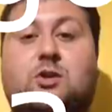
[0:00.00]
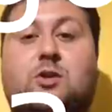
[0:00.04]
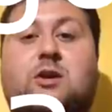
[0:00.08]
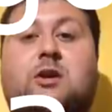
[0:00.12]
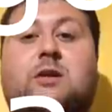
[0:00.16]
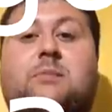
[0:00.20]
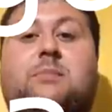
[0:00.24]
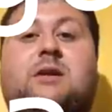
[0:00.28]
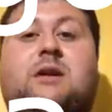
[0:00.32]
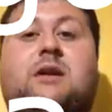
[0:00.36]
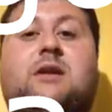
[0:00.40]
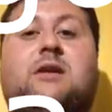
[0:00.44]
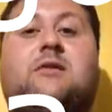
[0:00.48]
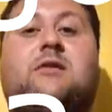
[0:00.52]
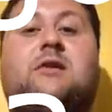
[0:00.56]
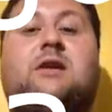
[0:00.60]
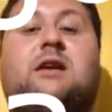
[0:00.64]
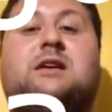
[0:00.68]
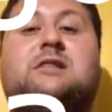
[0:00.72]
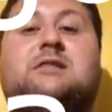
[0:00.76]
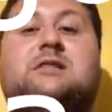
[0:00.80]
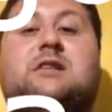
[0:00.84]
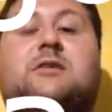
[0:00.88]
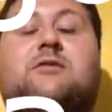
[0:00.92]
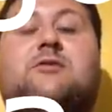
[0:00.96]
it could be
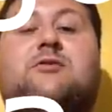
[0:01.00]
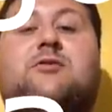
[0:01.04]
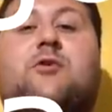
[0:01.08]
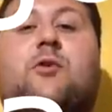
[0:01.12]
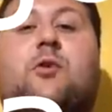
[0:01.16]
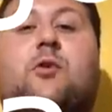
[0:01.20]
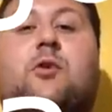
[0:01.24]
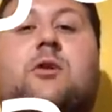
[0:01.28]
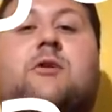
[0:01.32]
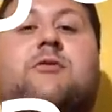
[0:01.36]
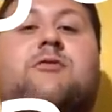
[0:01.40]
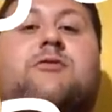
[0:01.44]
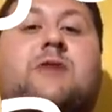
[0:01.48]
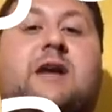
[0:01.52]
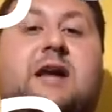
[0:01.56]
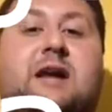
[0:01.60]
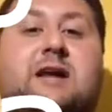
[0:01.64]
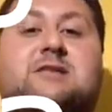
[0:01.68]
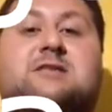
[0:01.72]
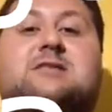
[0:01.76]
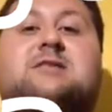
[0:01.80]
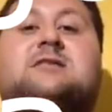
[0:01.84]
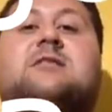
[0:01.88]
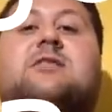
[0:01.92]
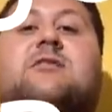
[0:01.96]
easy for
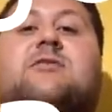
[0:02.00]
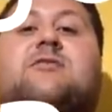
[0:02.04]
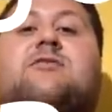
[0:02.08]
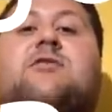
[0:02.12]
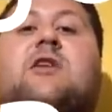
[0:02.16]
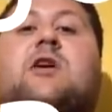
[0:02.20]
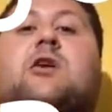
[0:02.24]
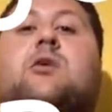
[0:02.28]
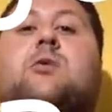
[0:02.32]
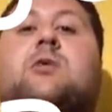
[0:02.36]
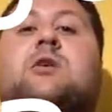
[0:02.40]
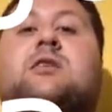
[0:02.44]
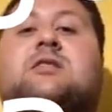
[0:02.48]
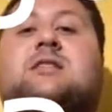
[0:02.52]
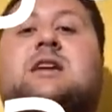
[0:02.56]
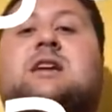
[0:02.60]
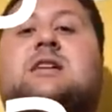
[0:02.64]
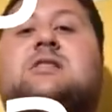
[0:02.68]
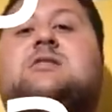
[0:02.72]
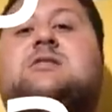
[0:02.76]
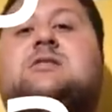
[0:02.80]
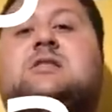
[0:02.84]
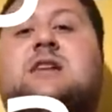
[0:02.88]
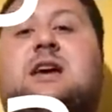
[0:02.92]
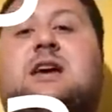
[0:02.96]
fans to follow day
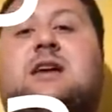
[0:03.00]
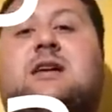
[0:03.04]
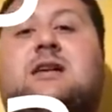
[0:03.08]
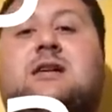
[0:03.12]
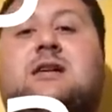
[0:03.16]
to day.